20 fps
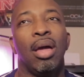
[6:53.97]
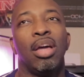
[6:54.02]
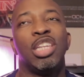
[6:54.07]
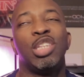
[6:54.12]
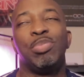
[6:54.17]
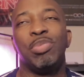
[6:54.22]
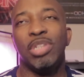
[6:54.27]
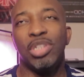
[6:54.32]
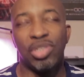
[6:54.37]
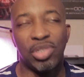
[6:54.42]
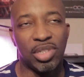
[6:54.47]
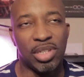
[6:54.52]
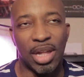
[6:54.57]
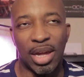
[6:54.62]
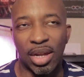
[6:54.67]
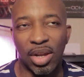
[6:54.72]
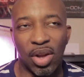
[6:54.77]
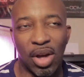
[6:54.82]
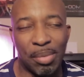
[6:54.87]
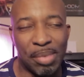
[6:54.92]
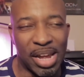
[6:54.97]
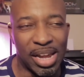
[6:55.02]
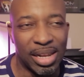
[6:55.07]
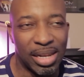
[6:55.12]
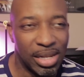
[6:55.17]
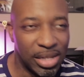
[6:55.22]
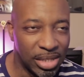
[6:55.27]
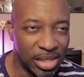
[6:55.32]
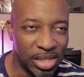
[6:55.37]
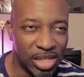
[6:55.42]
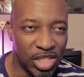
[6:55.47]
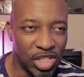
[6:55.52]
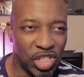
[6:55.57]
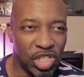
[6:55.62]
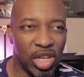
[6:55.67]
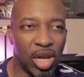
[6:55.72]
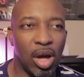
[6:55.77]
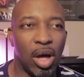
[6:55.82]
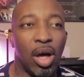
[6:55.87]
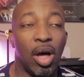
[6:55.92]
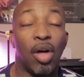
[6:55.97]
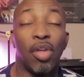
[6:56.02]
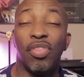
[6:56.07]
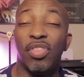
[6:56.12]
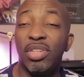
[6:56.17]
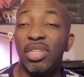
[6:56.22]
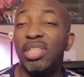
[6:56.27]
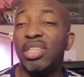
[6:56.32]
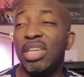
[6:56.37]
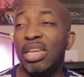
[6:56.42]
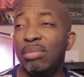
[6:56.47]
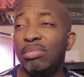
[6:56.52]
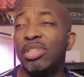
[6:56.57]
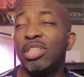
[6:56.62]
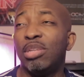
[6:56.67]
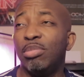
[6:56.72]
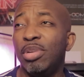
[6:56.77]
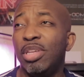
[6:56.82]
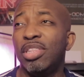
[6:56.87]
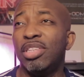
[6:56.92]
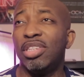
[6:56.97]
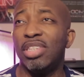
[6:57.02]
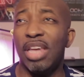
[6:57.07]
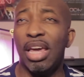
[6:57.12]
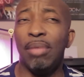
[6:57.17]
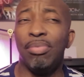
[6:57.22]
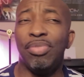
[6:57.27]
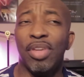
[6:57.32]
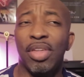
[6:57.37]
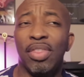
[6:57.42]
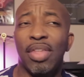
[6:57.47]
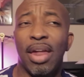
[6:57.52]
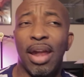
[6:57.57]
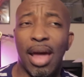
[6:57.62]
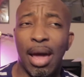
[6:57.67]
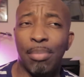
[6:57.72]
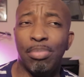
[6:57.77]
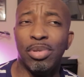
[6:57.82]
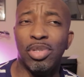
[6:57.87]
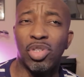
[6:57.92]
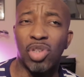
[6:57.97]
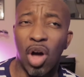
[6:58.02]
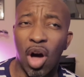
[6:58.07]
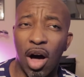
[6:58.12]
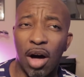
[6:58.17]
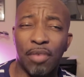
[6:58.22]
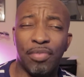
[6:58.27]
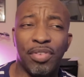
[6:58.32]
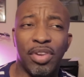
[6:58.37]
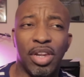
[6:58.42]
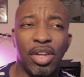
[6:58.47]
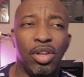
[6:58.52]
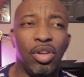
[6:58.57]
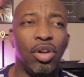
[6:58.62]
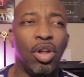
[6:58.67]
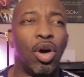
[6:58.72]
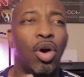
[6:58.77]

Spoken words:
Spencer's like, no, I'm not listening to y'all. This seems to be the same thing that happens often.